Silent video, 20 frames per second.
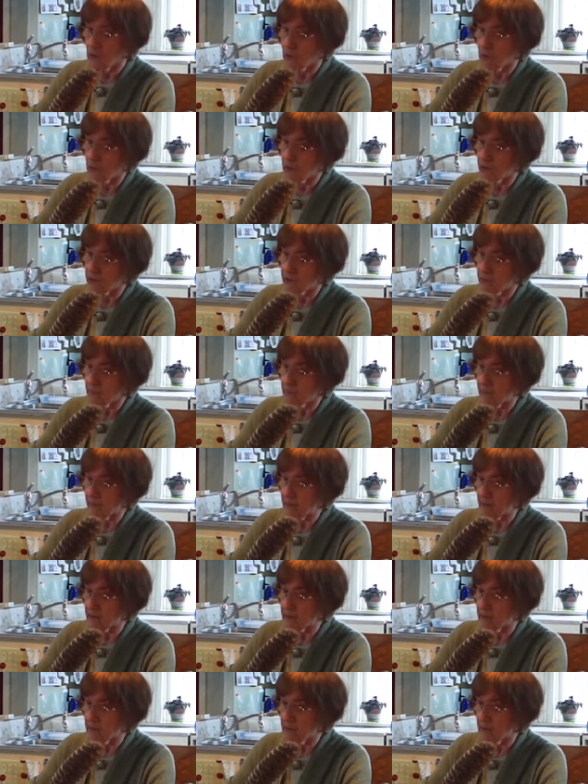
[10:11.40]
Corn,
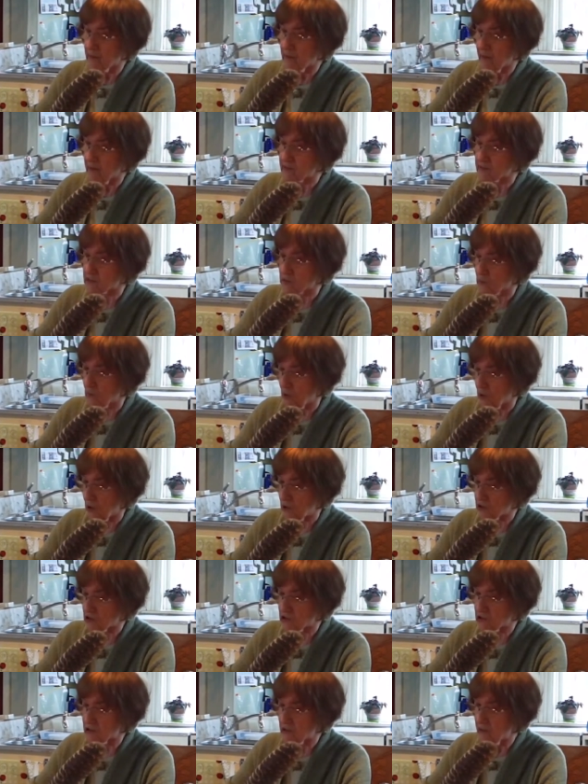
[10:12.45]
bean, and
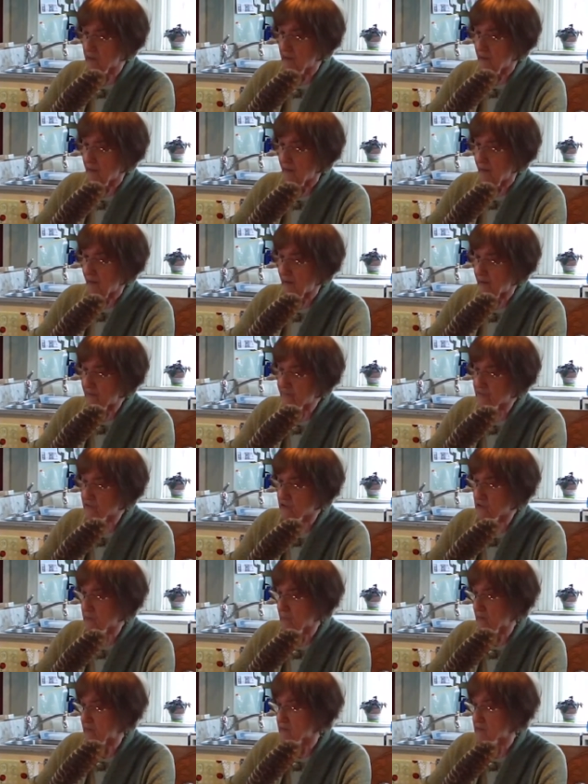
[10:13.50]
squash
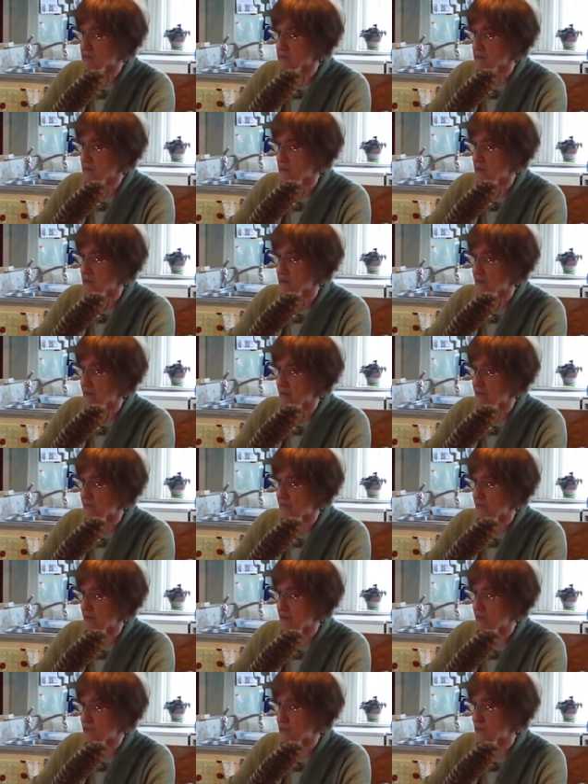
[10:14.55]
have tremendous
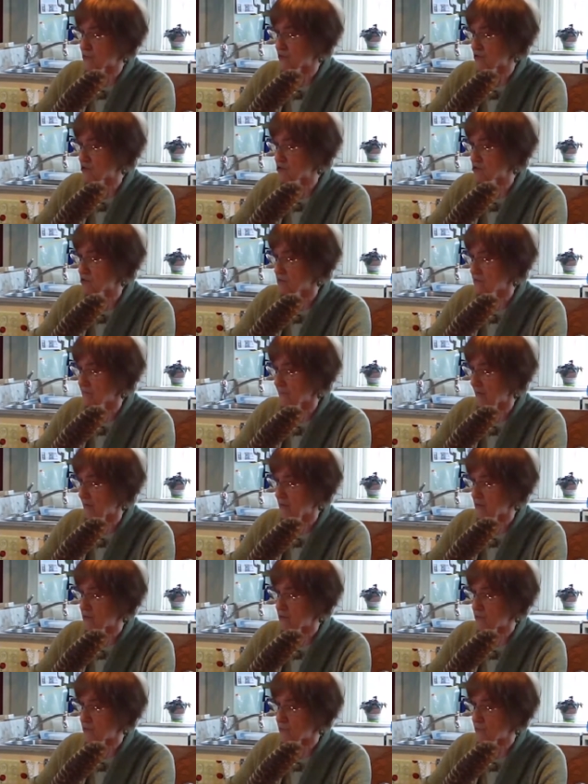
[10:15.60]
culinary and nutritional
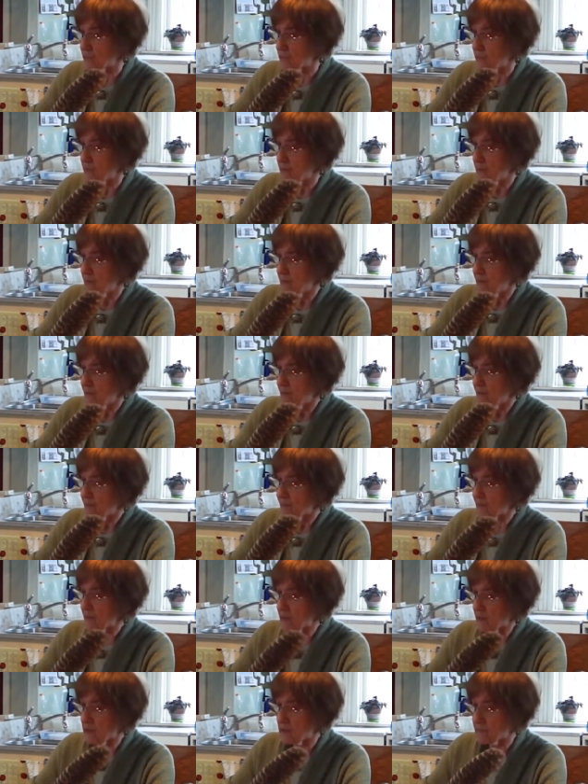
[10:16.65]
value.
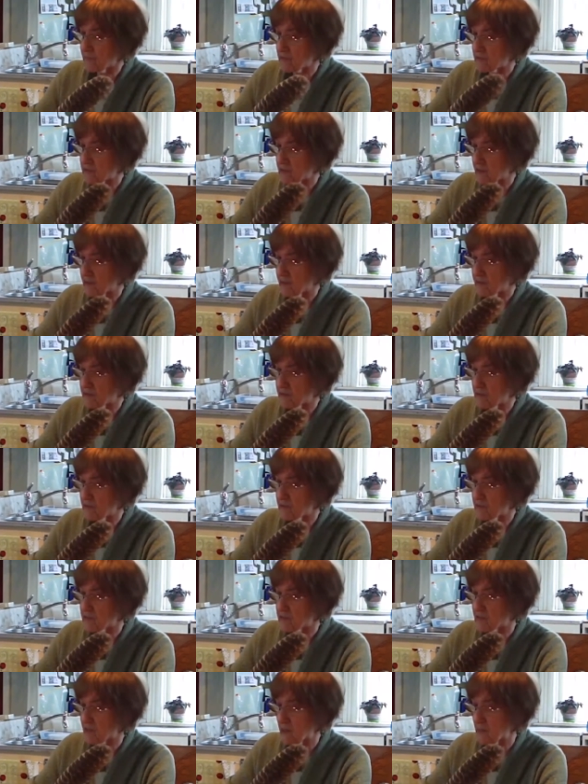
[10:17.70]
They are the
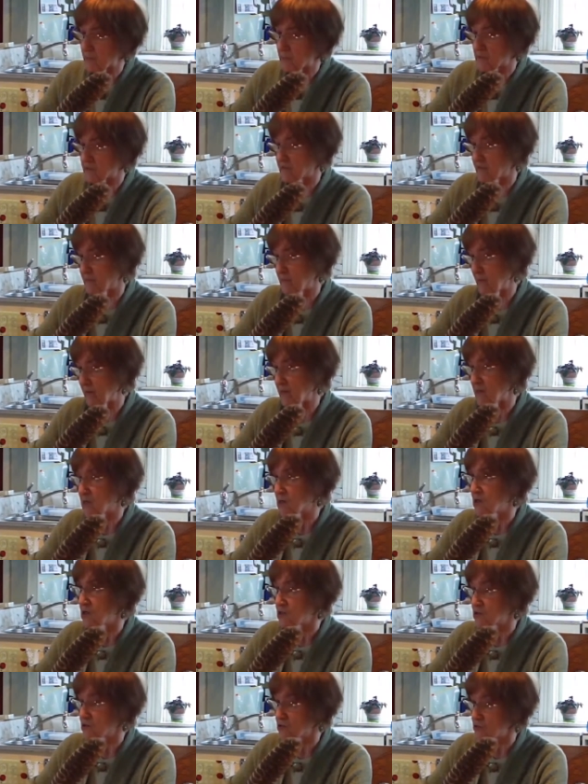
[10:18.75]
dietary staples of
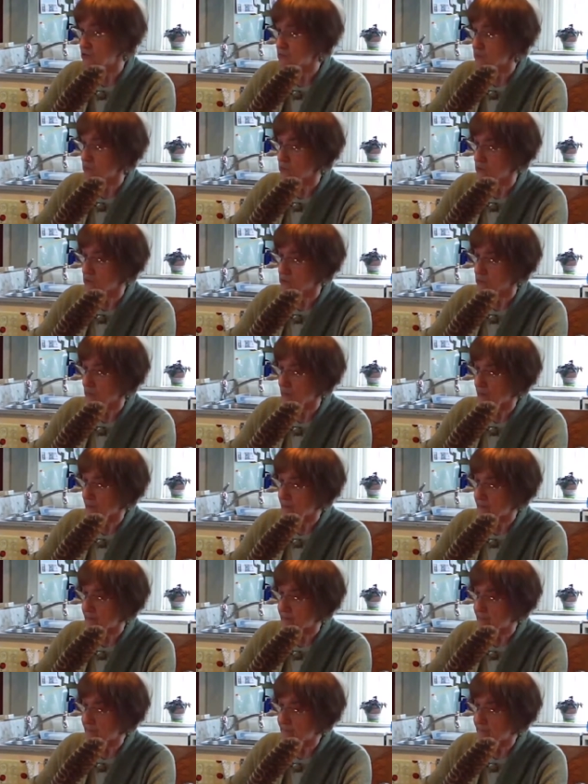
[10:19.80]
many cultures
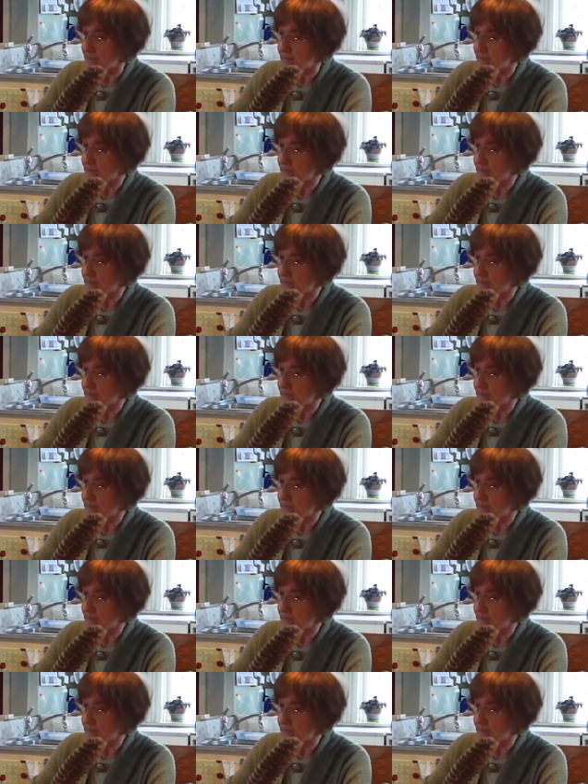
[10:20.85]
worldwide.